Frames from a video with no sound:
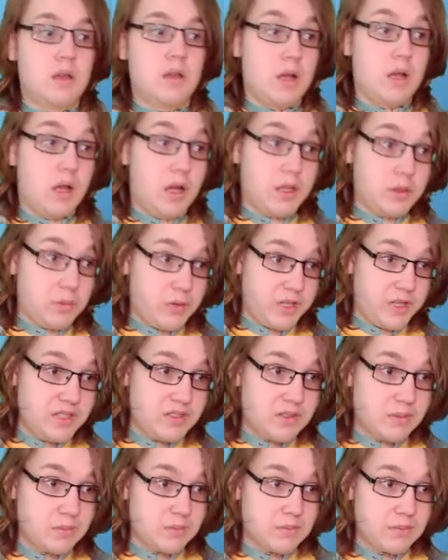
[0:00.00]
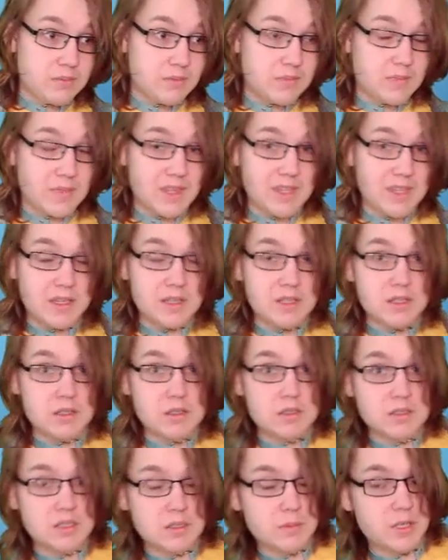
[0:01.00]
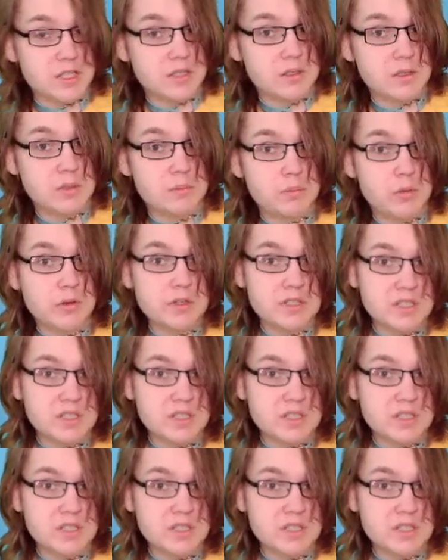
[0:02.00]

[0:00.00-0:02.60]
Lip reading: Otherwise, some other points